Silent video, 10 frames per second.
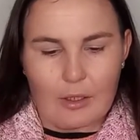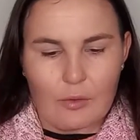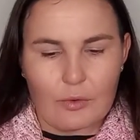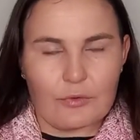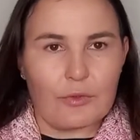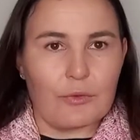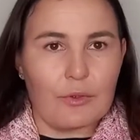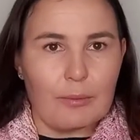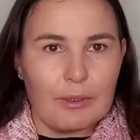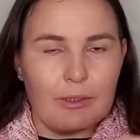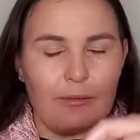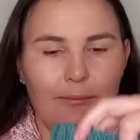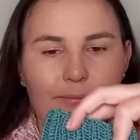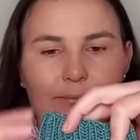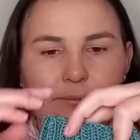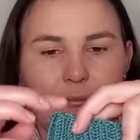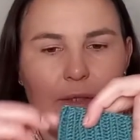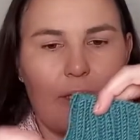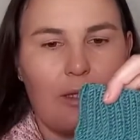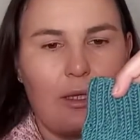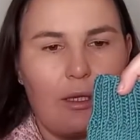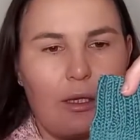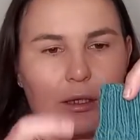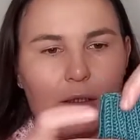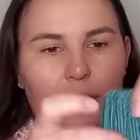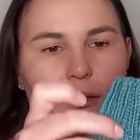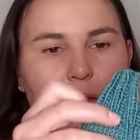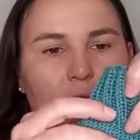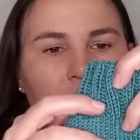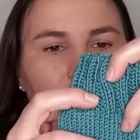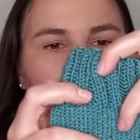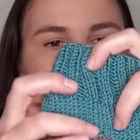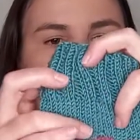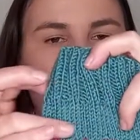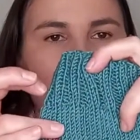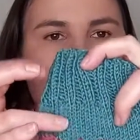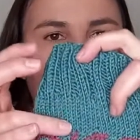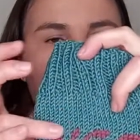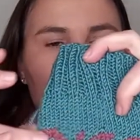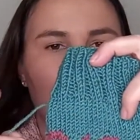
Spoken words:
with the ribbing, and I did the first piece of